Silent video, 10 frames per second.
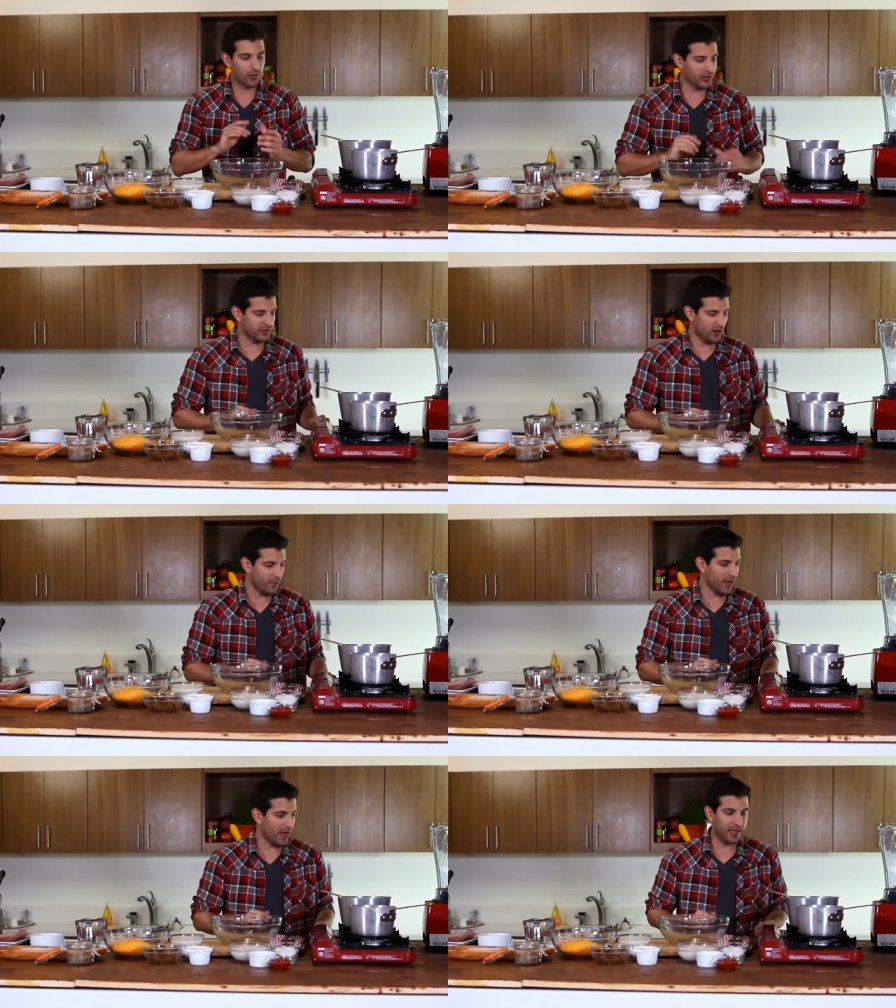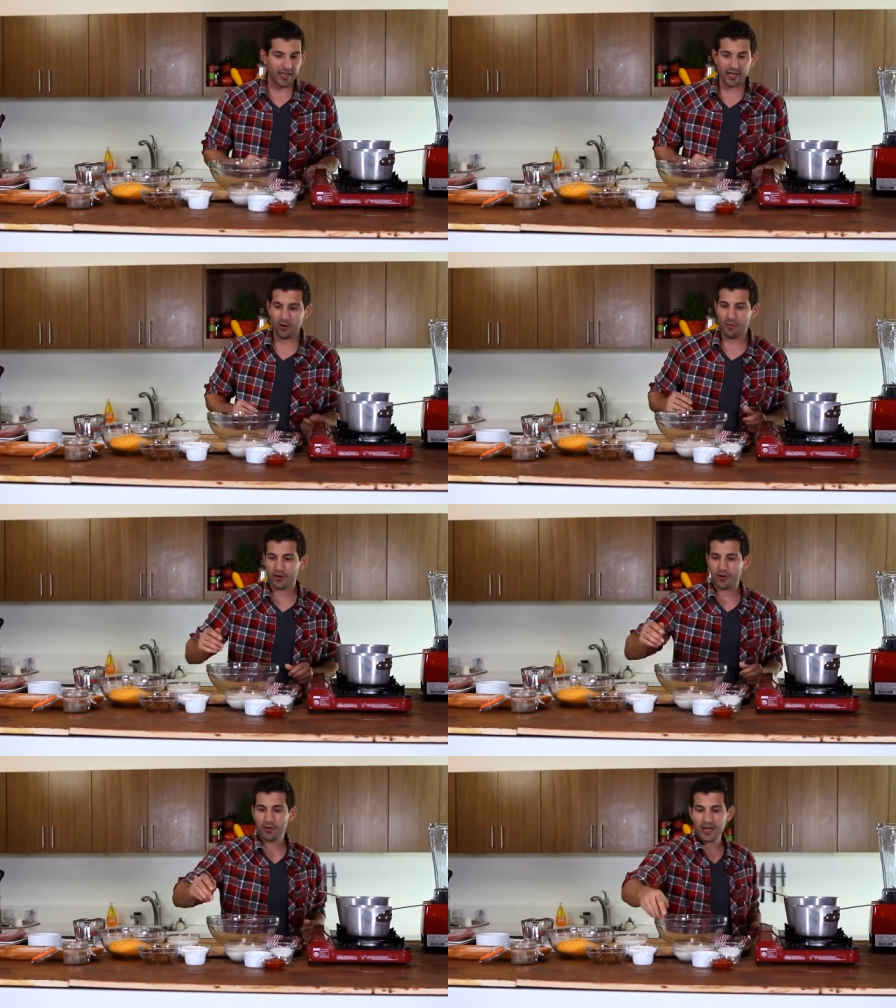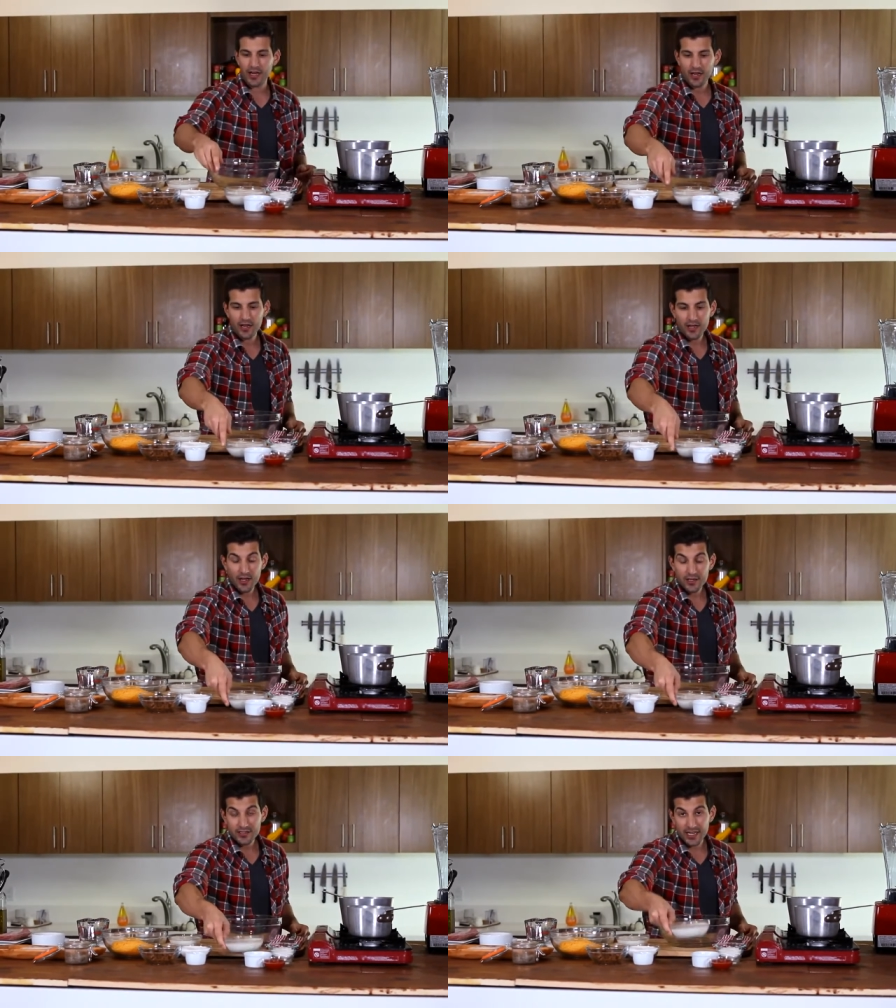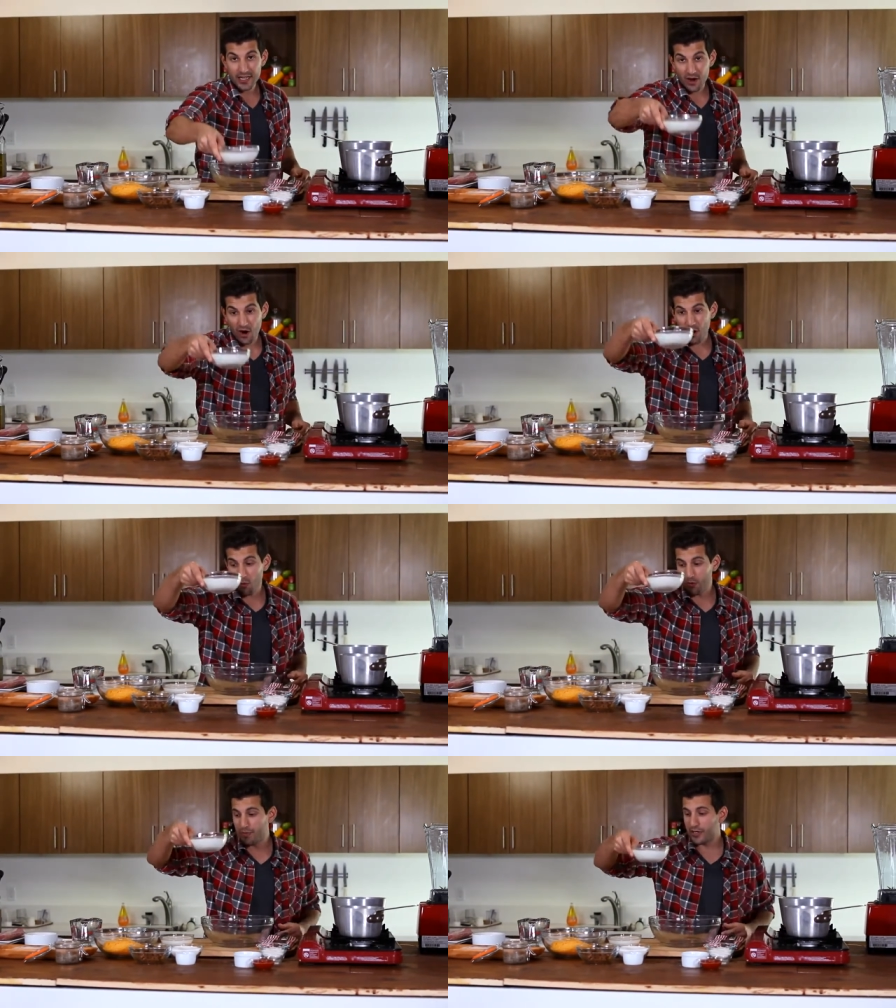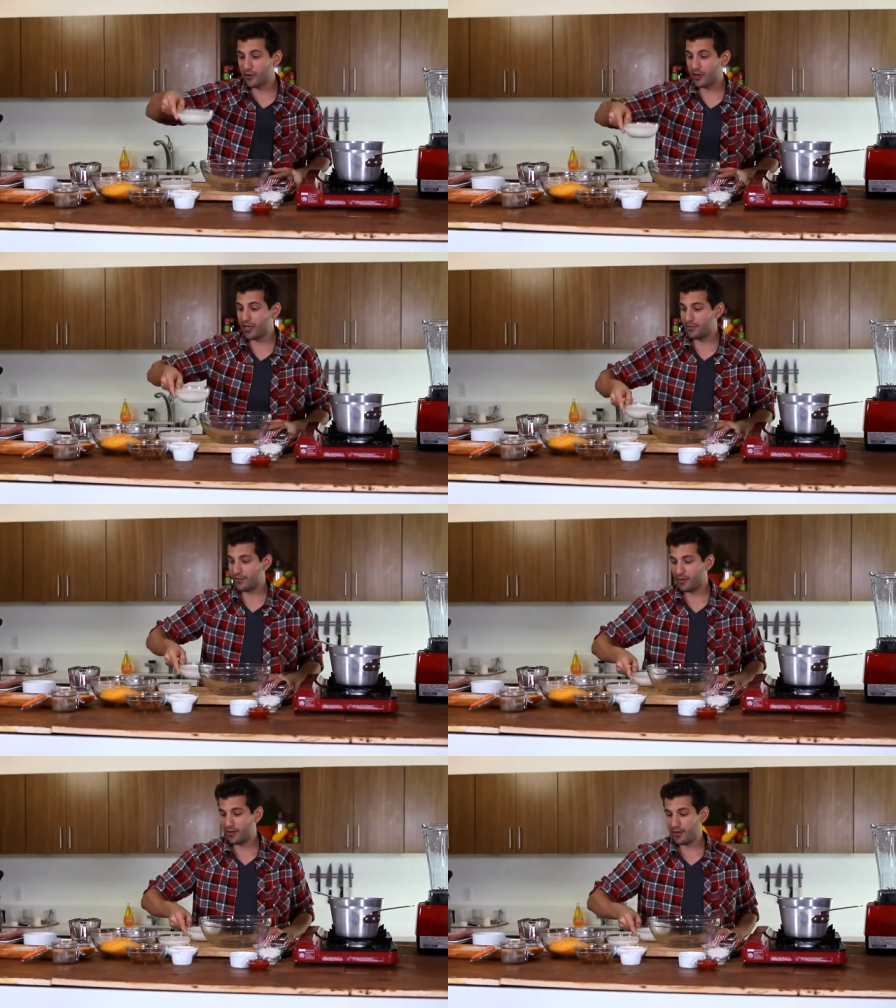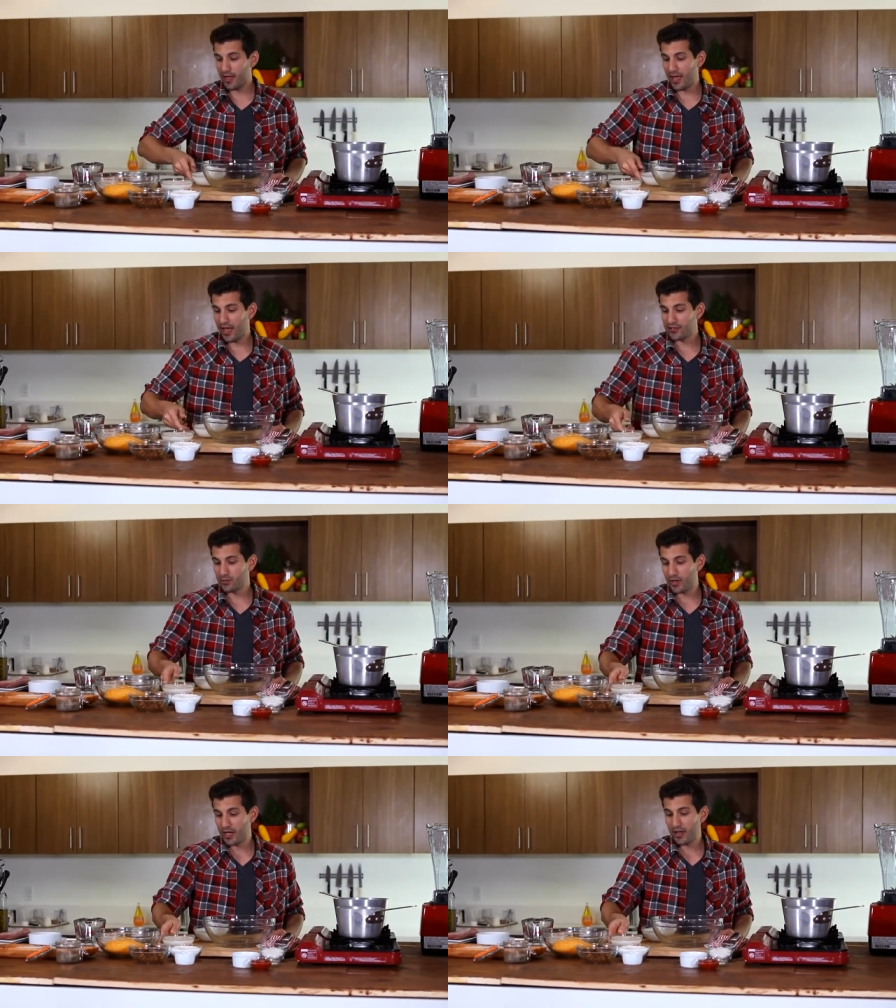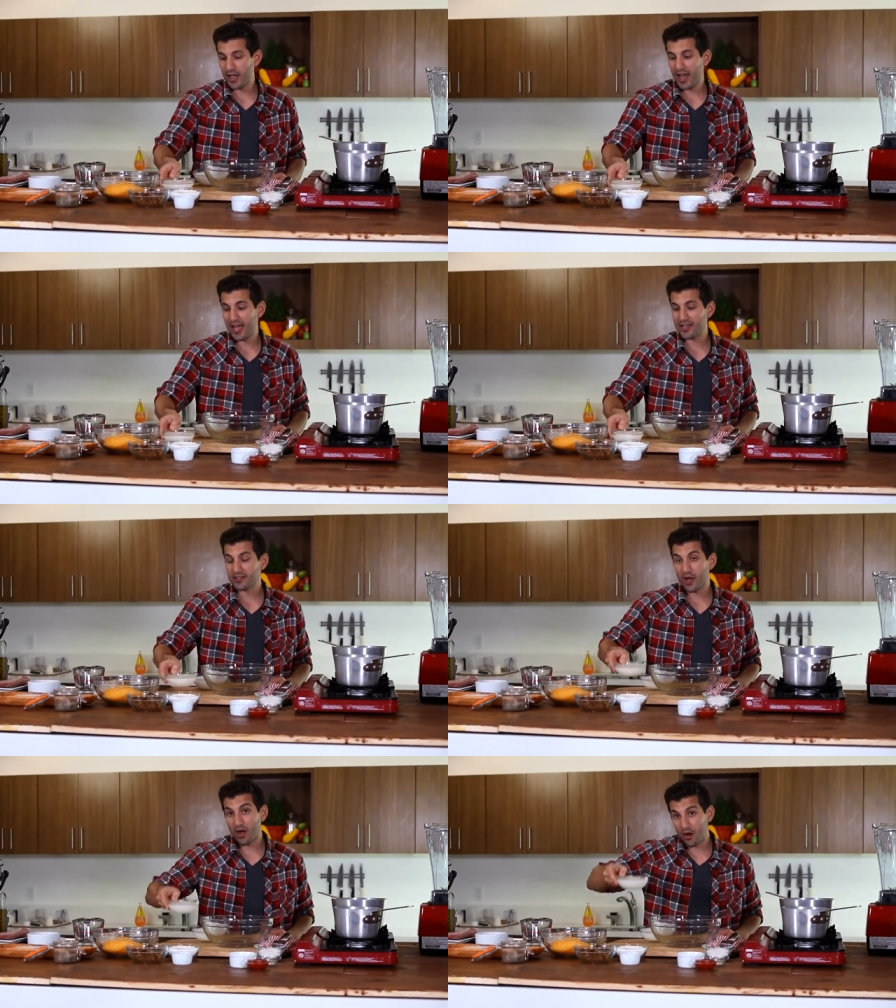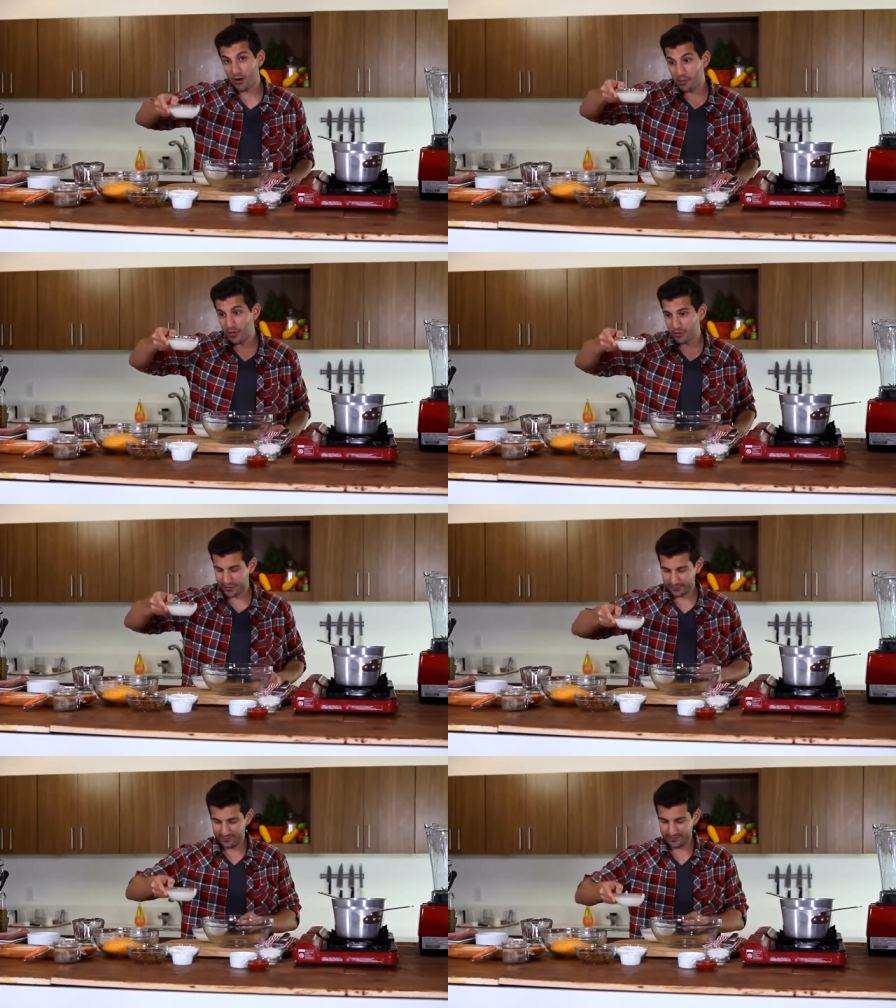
We're gonna start by getting our burner ready, taking our whipping cream, as well as our milk.